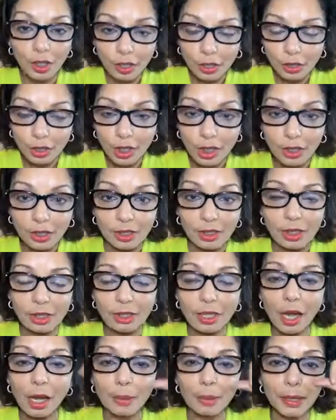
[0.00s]
change the
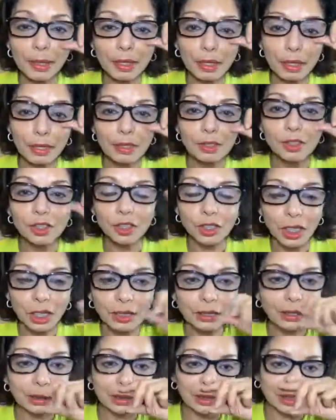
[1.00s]
topic,
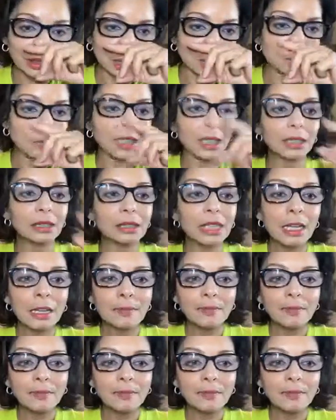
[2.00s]
change the subject,